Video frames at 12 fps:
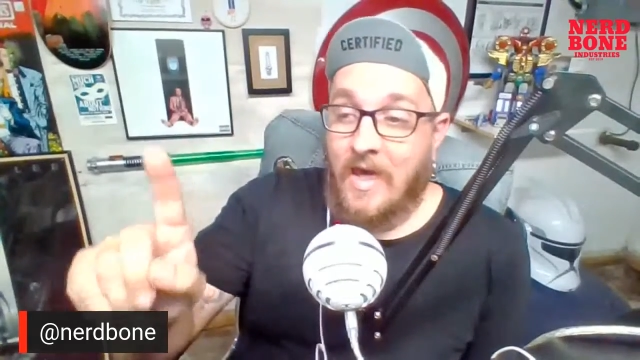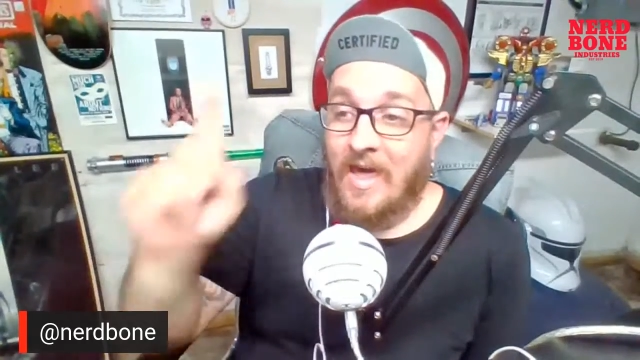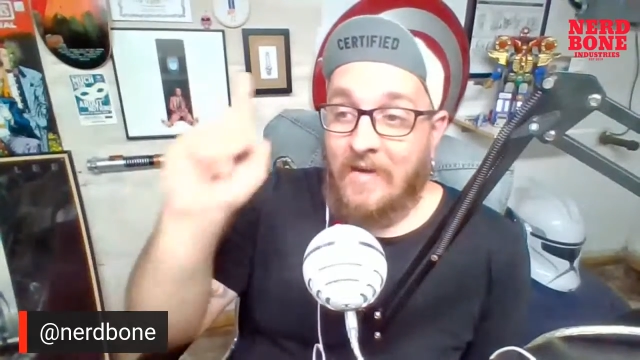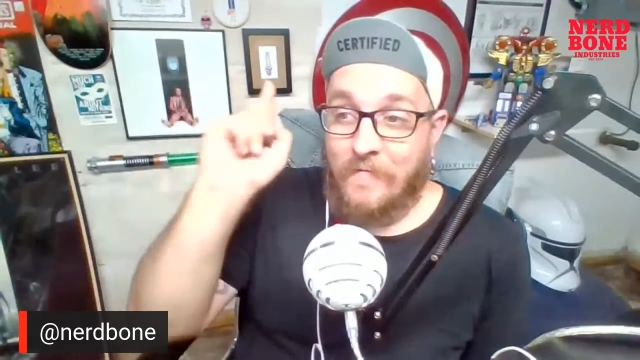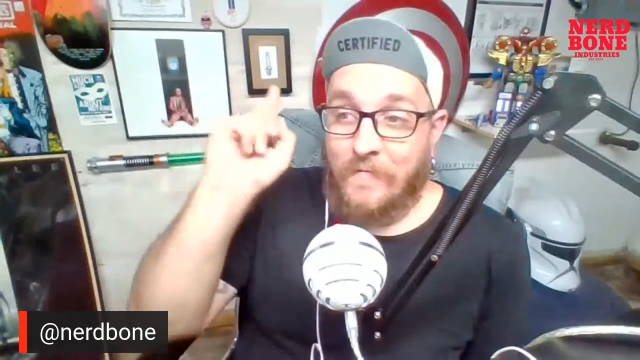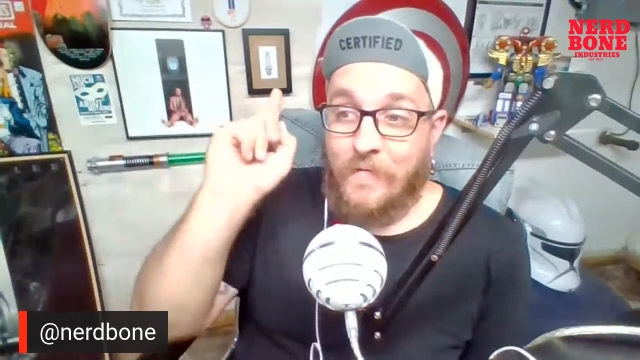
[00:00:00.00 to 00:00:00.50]

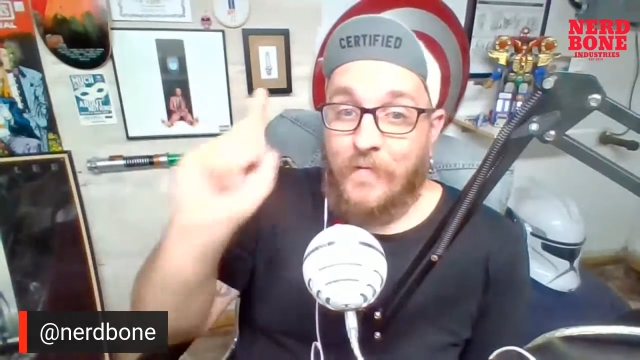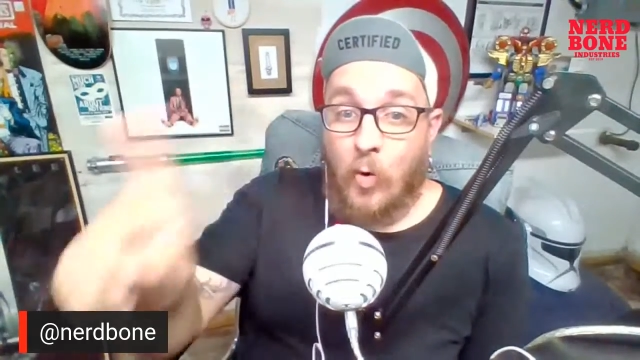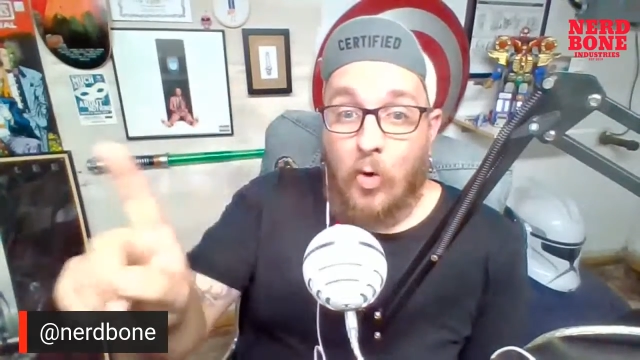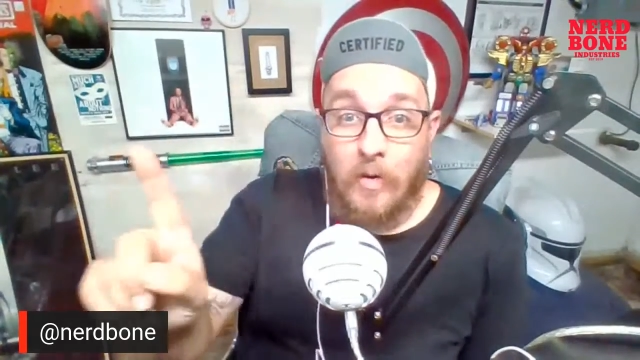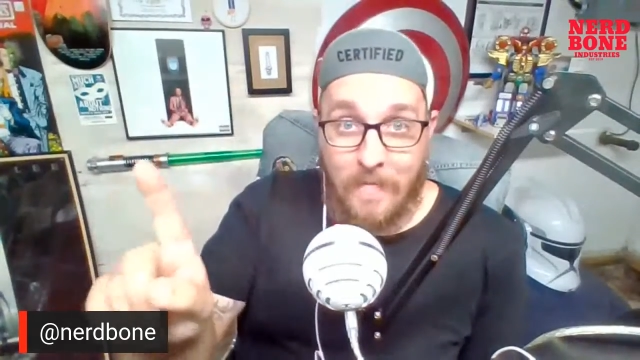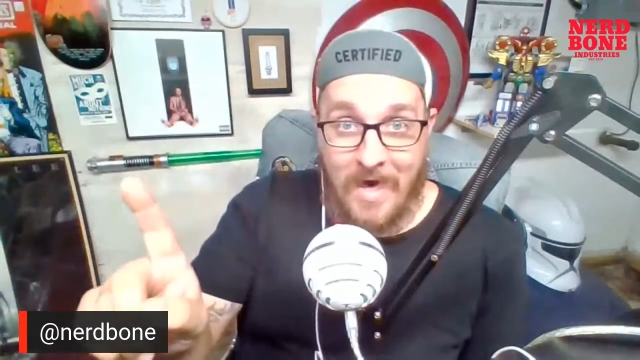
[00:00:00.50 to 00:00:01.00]
a
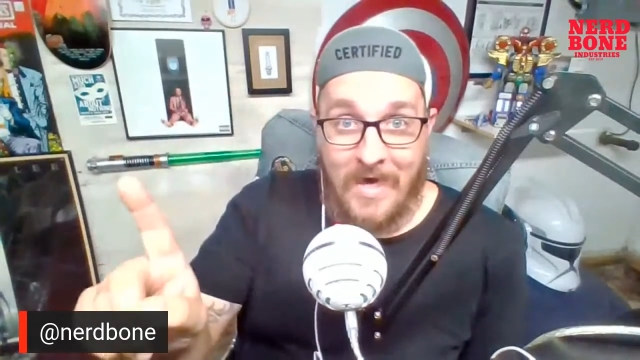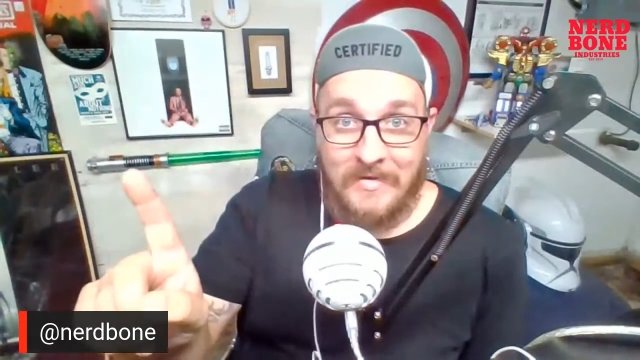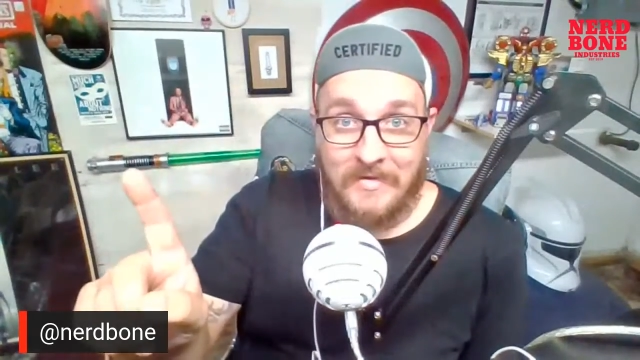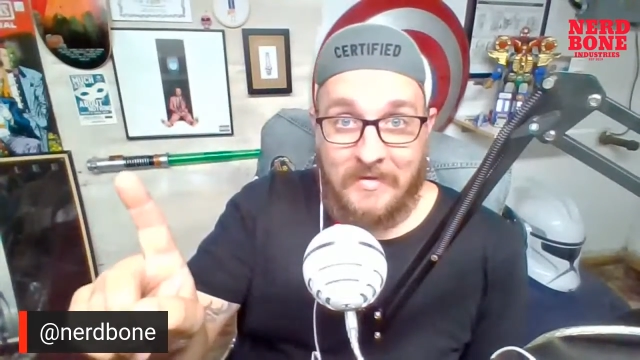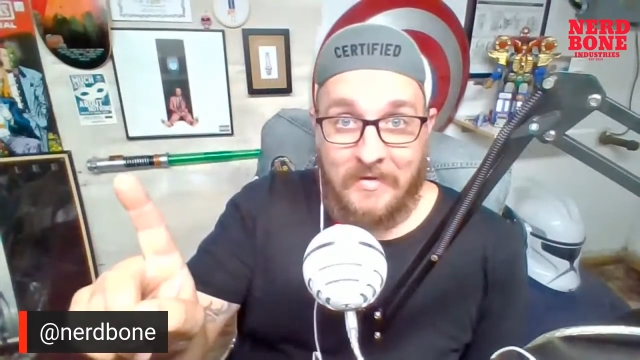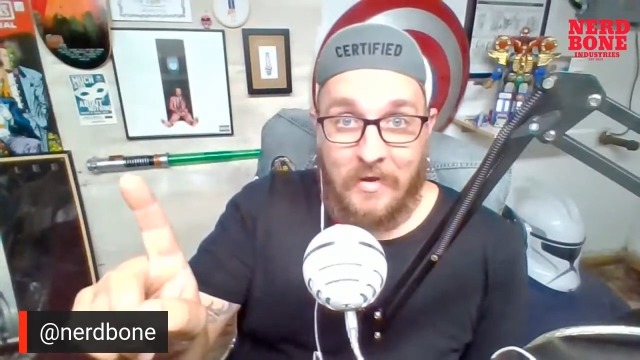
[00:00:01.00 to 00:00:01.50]

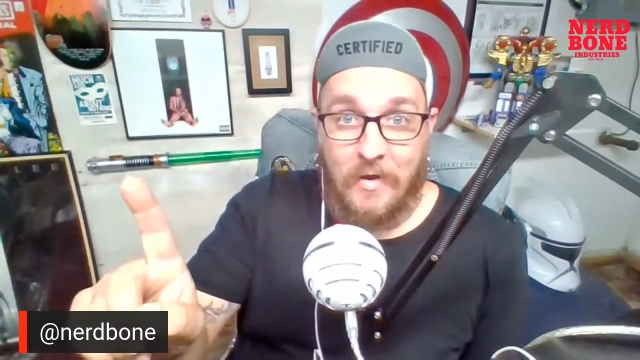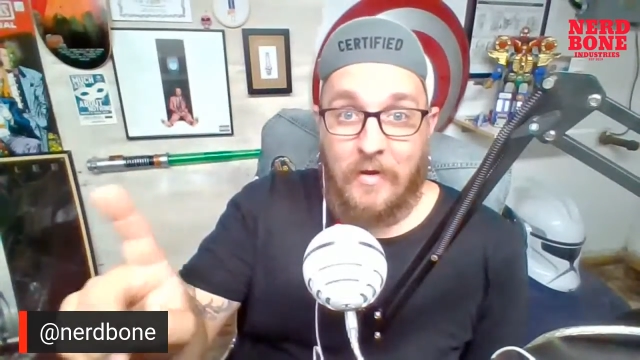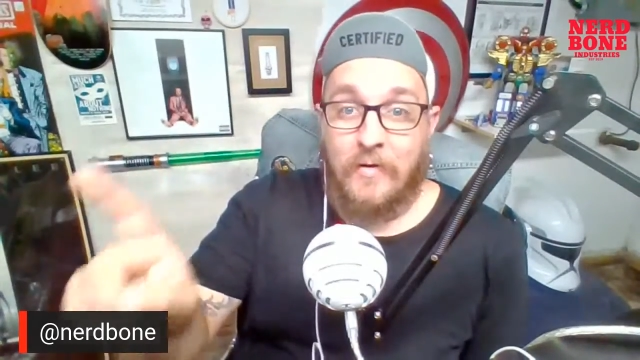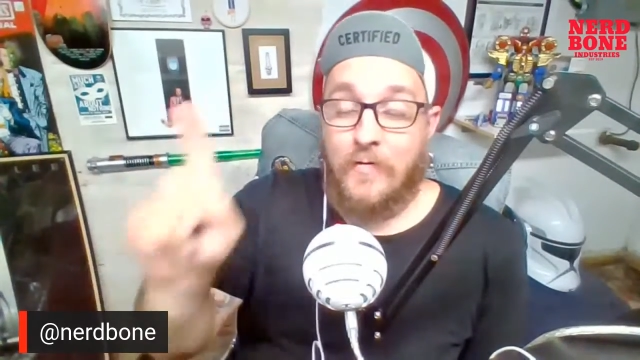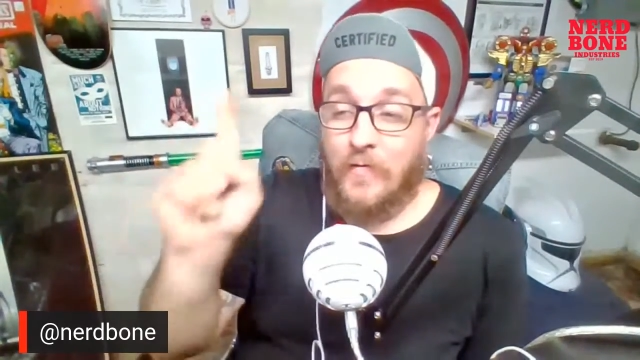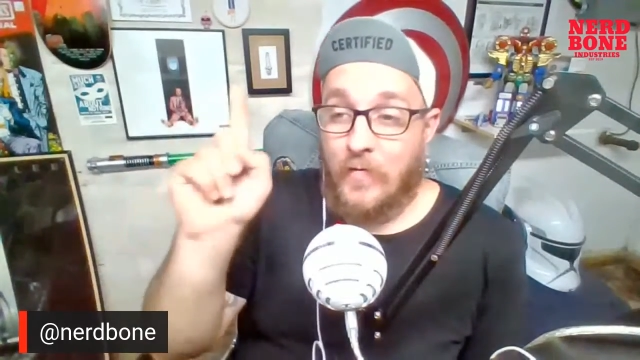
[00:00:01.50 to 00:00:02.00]
format
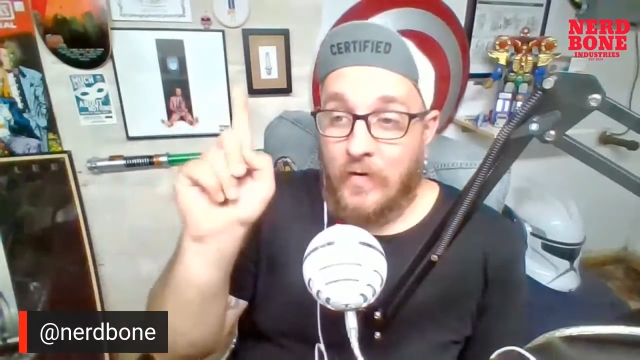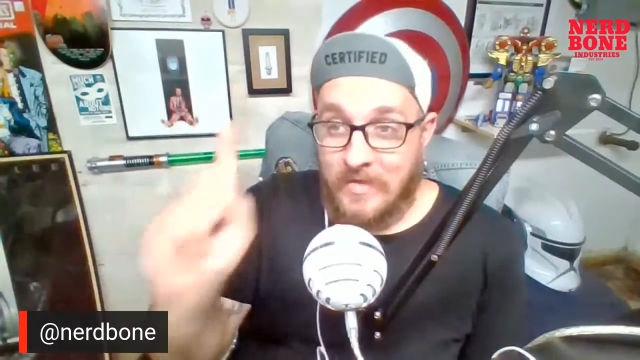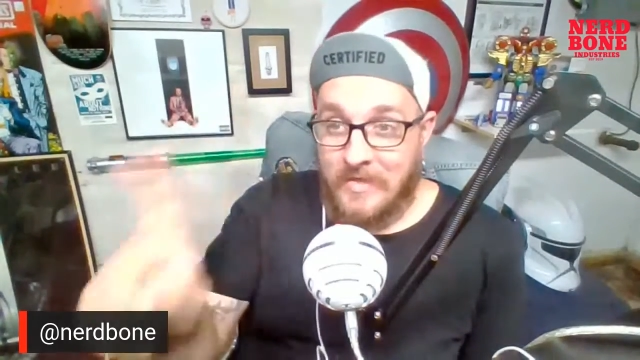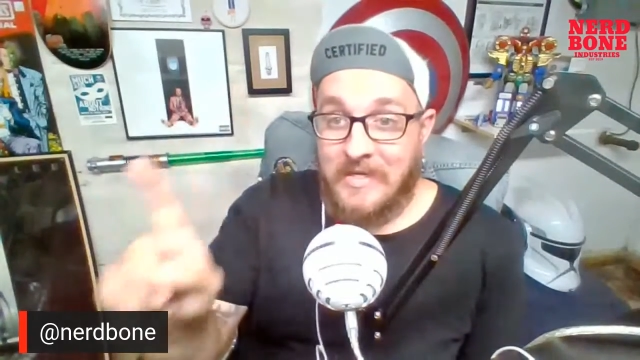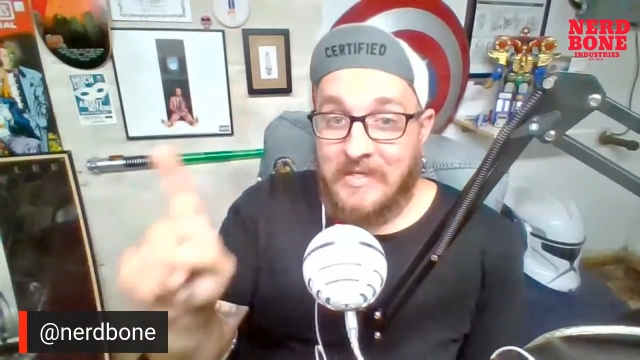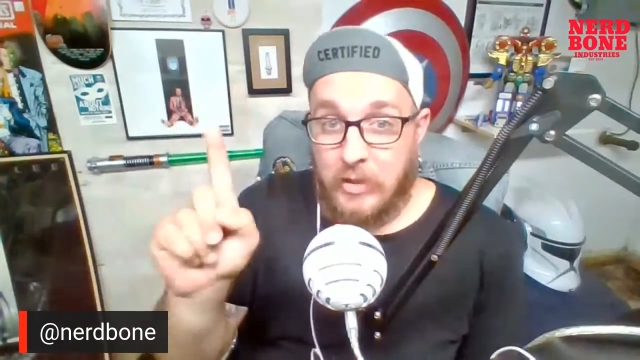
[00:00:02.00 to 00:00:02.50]
for
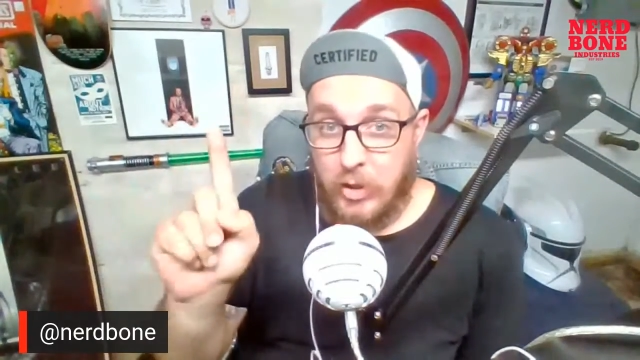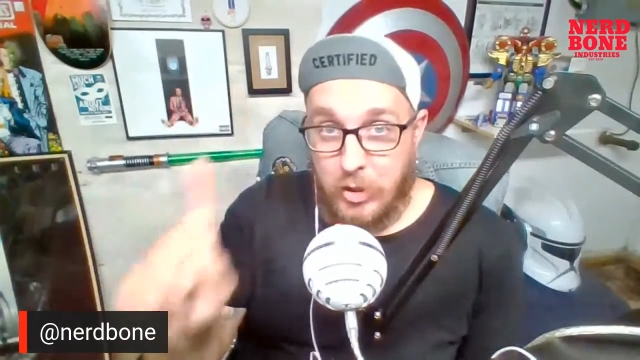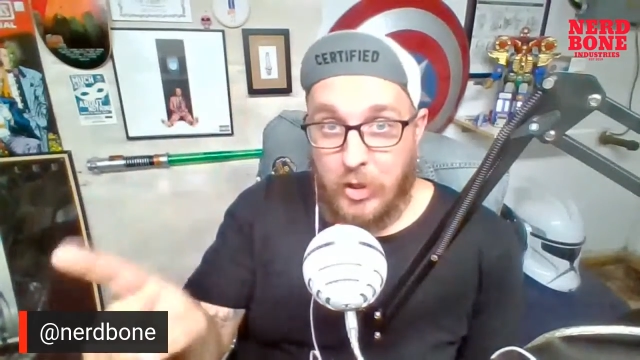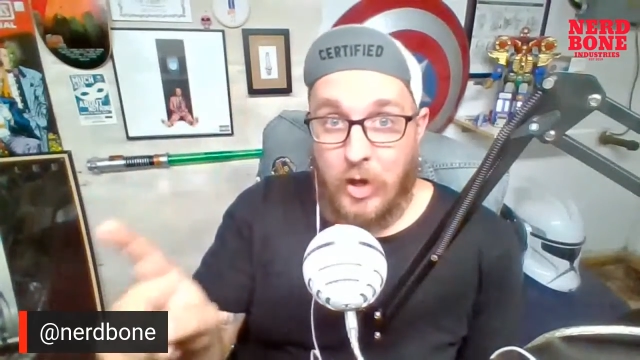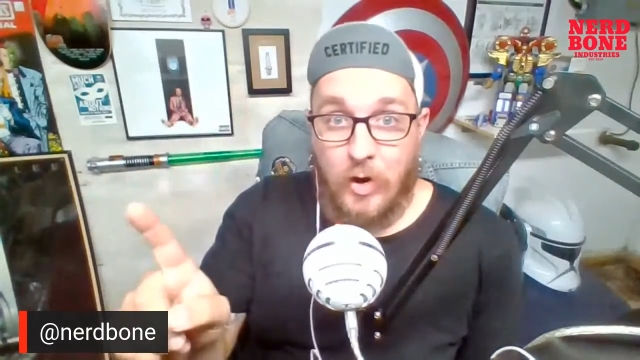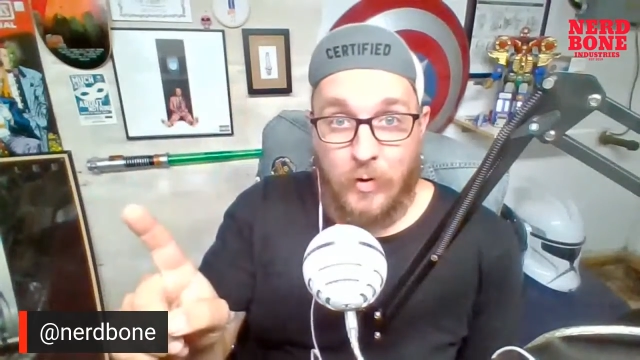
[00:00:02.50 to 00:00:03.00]
this
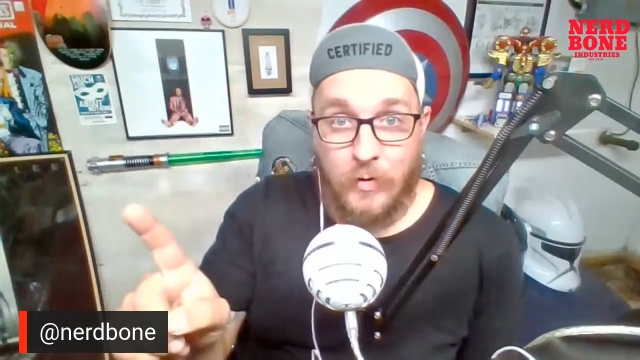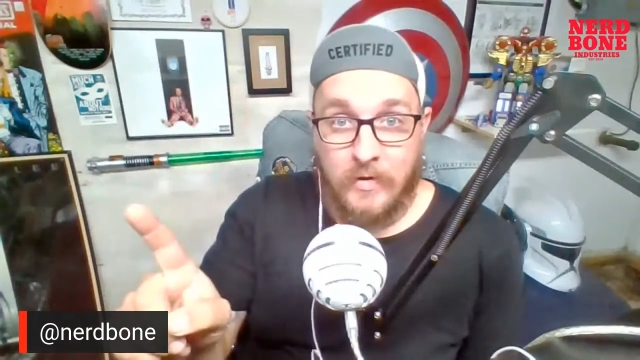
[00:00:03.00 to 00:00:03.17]
show